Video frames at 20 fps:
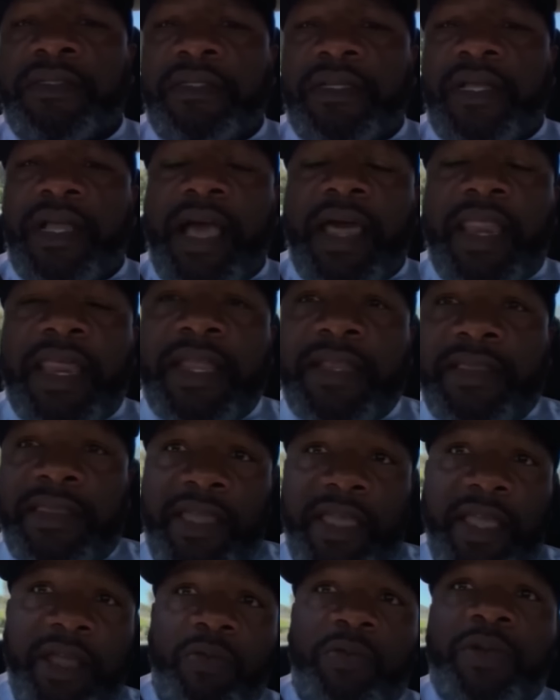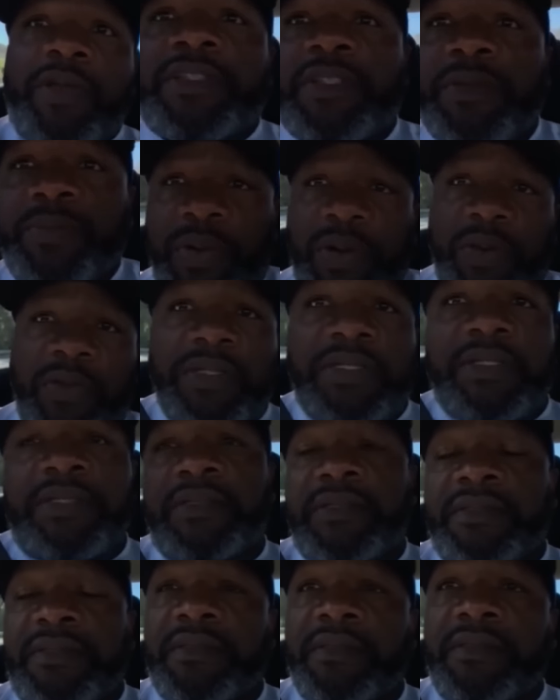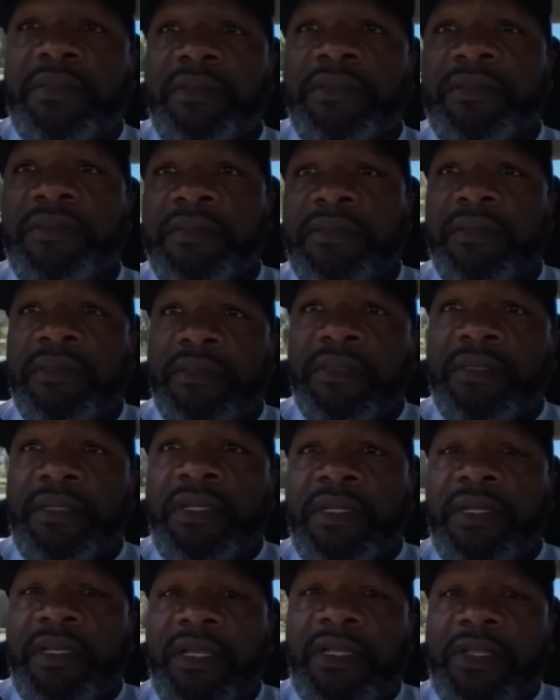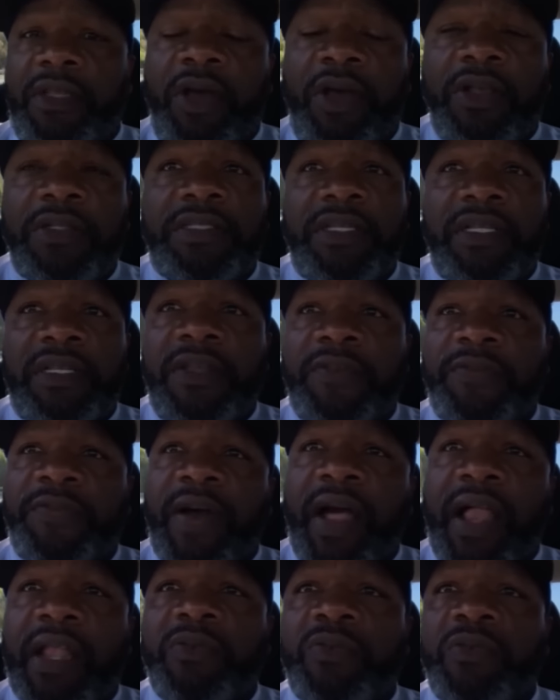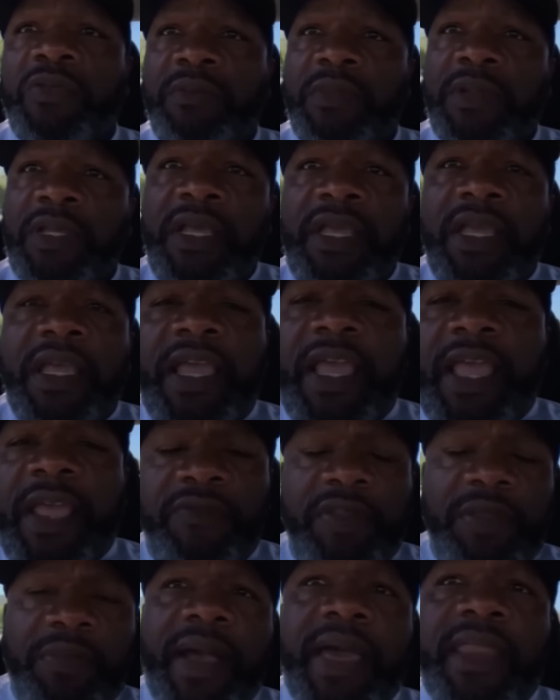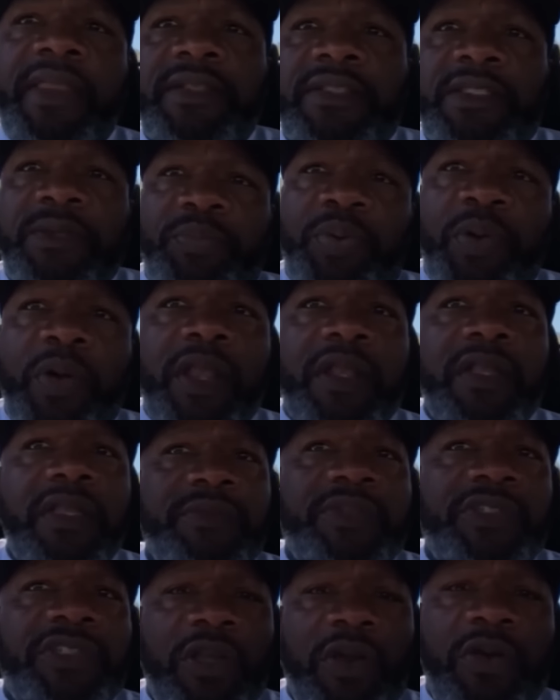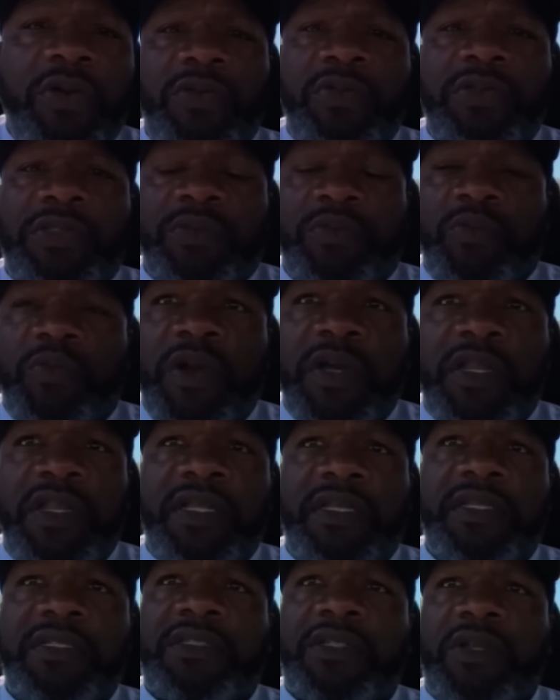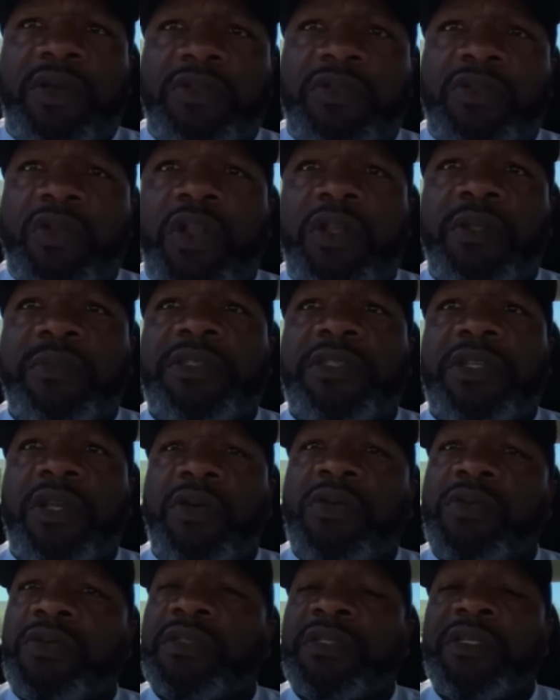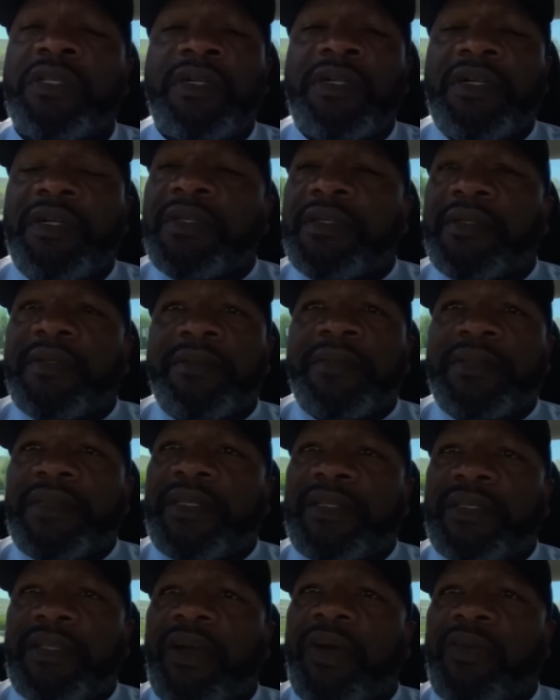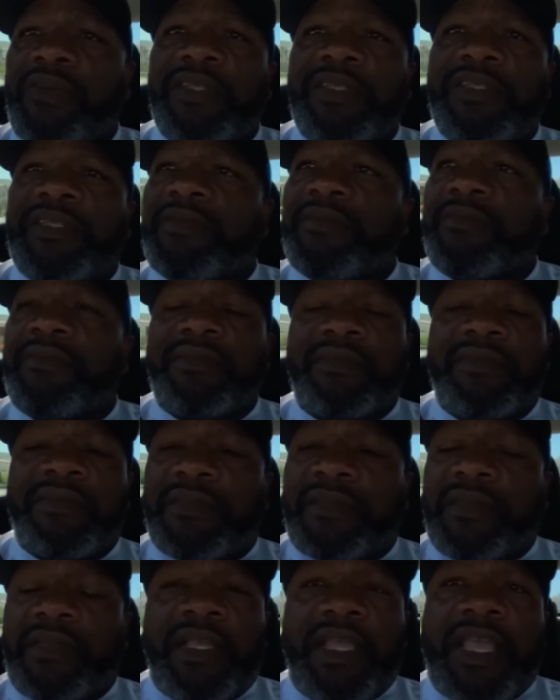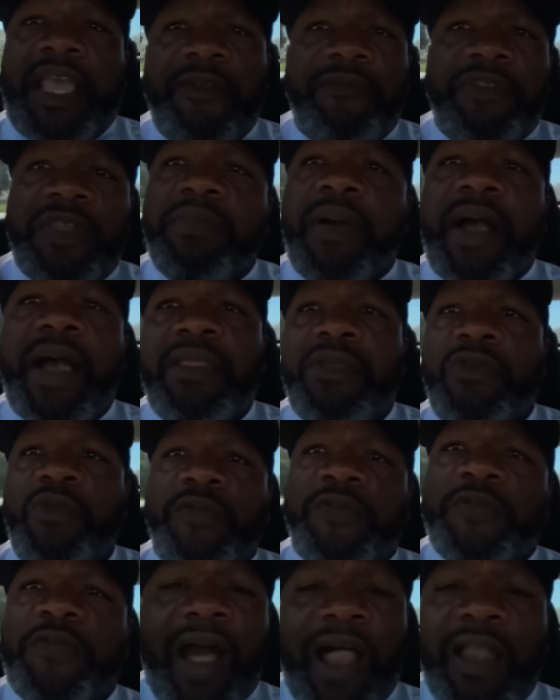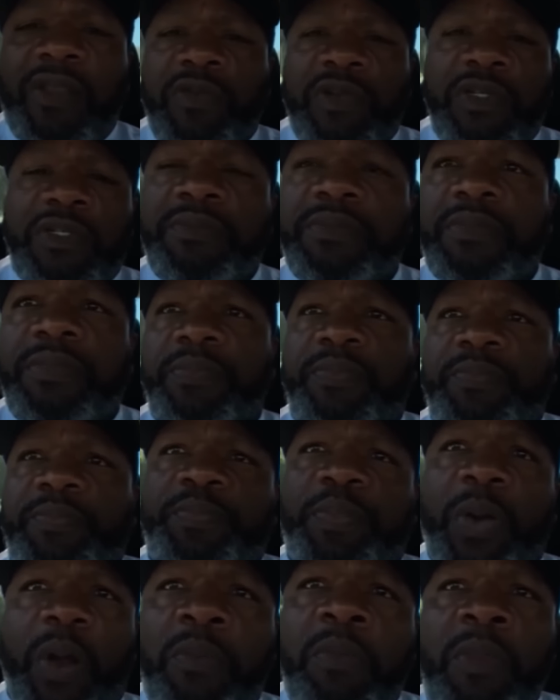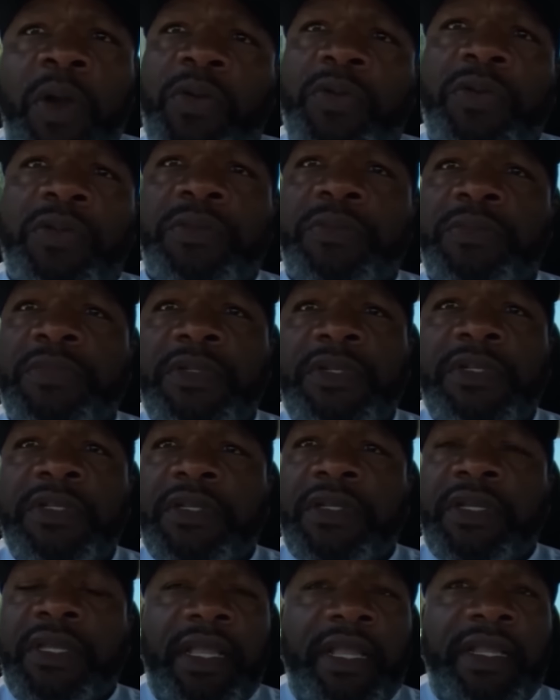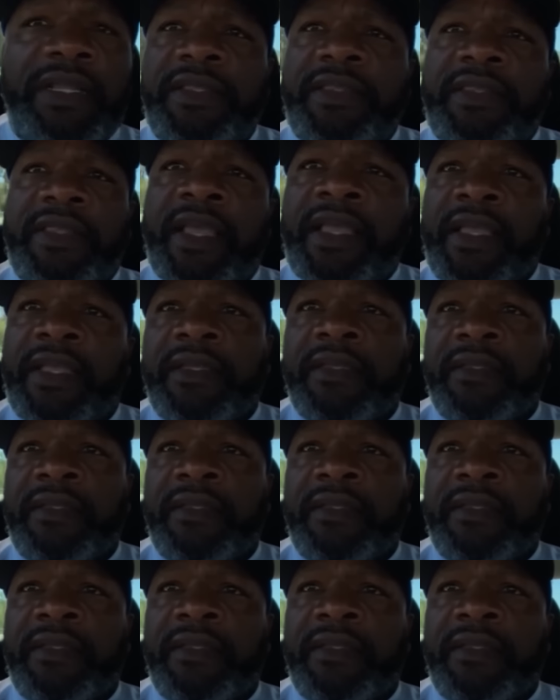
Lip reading: How they there with the police? And y'all sitting there following them. Everybody that's a part of them shows, and 100 shows, and all them shows, and y'all need to, everybody who following them, promoting them, anything.